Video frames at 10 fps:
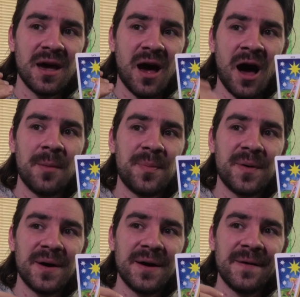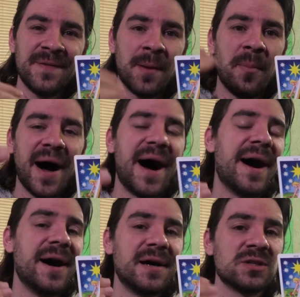up the
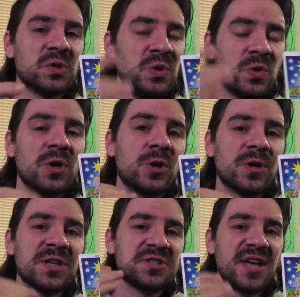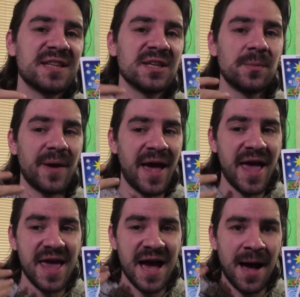bar. So you're gonna set up
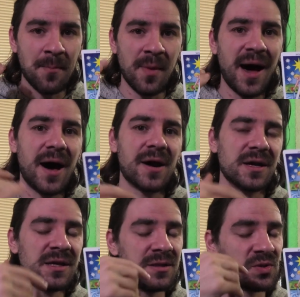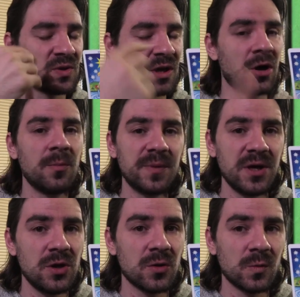a bar into the
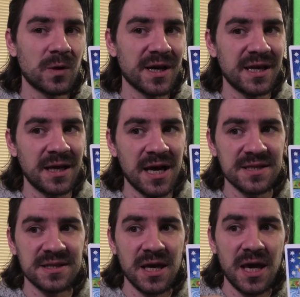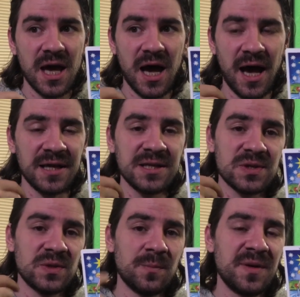company you're working at,
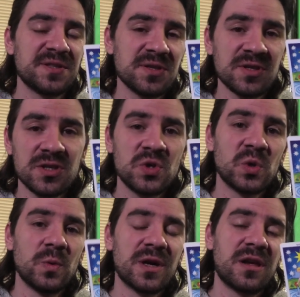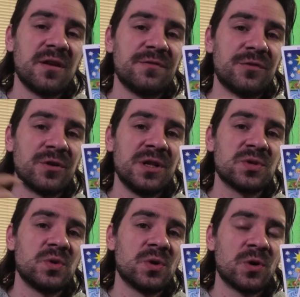into the business that you're working for,
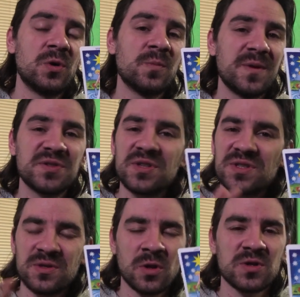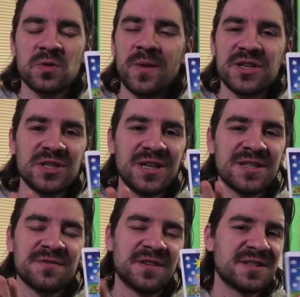into your own business. Not to mention,
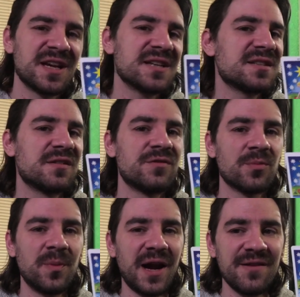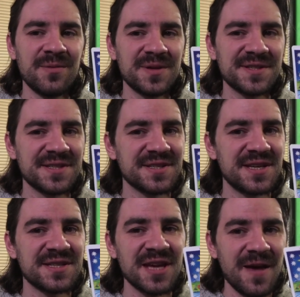it's fantastic for private
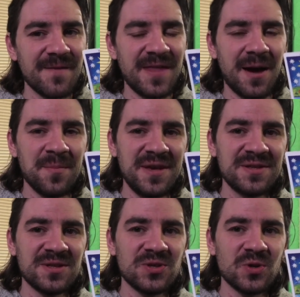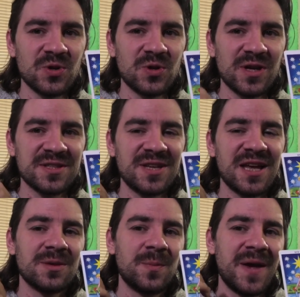businesses. That means that you're gonna
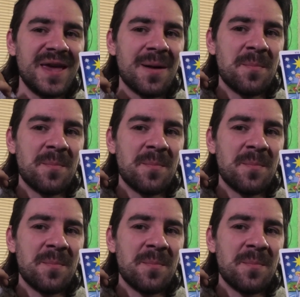set up a